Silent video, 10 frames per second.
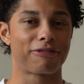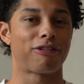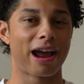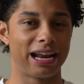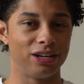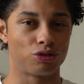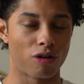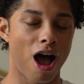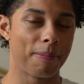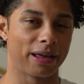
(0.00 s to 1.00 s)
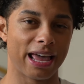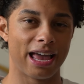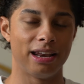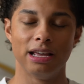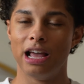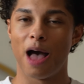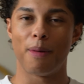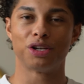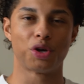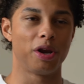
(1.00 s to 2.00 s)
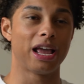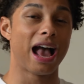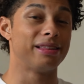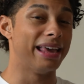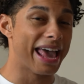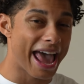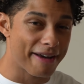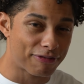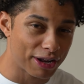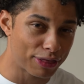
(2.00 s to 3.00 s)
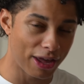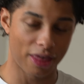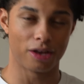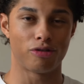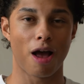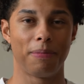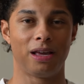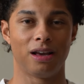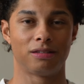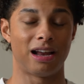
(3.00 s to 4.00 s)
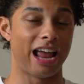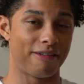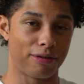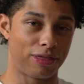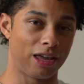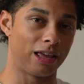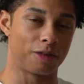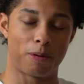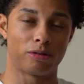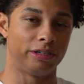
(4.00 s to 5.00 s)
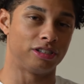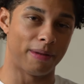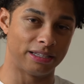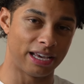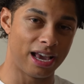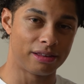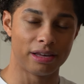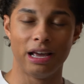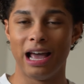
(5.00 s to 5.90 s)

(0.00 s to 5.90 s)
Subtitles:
Friday drop. Again, I'm not showing you guys everything in the drop because not everything is personally to my taste.